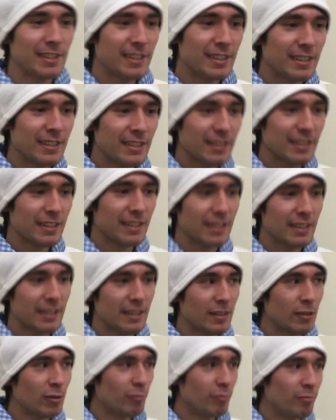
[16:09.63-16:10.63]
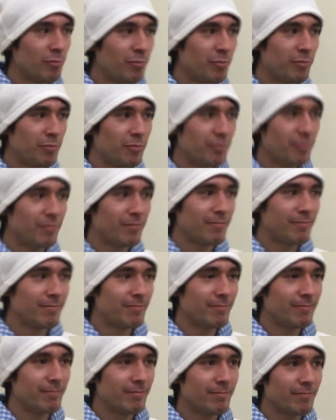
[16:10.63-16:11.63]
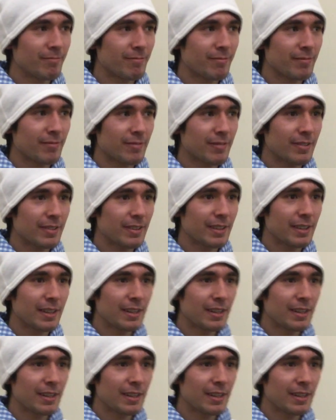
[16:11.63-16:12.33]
Yeah, did they exactly explain how that exactly came up?